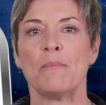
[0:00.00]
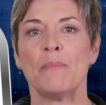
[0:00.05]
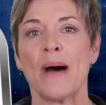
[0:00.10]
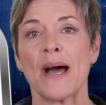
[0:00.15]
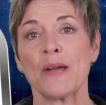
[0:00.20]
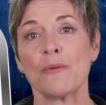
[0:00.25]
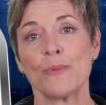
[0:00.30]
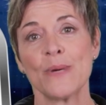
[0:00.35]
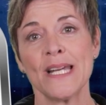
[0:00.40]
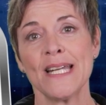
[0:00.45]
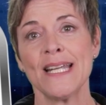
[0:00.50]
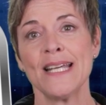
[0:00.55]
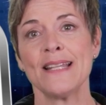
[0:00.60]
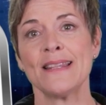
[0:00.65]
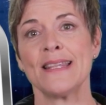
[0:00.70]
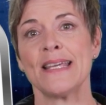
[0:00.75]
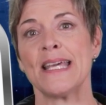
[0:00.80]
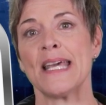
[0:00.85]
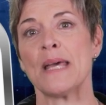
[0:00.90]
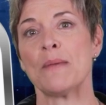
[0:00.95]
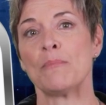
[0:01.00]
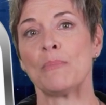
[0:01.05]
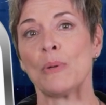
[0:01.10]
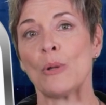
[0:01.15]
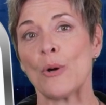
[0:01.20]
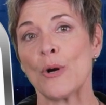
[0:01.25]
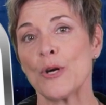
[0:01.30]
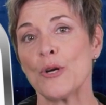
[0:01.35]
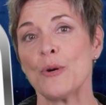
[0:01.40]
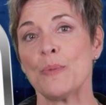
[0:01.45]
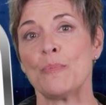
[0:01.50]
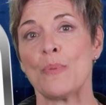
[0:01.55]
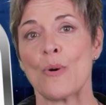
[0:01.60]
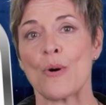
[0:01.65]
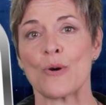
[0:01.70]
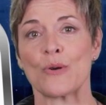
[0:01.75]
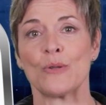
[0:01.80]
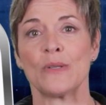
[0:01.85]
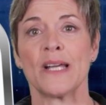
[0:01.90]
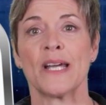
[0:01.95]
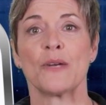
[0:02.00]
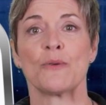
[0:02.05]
by reading the Employer Portal